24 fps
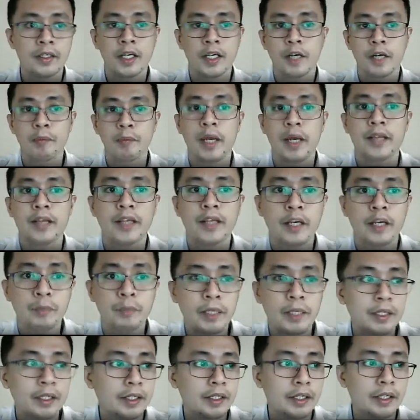by
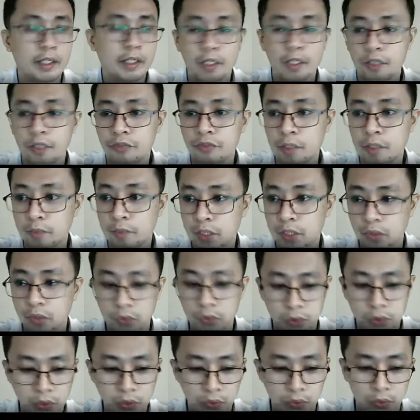typing directly from the
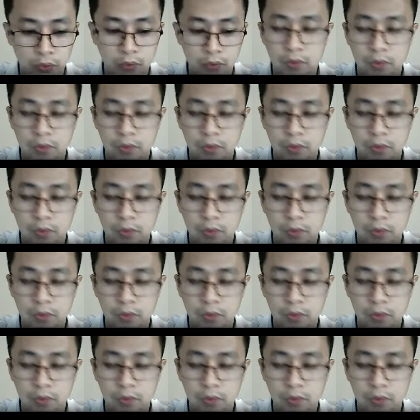console.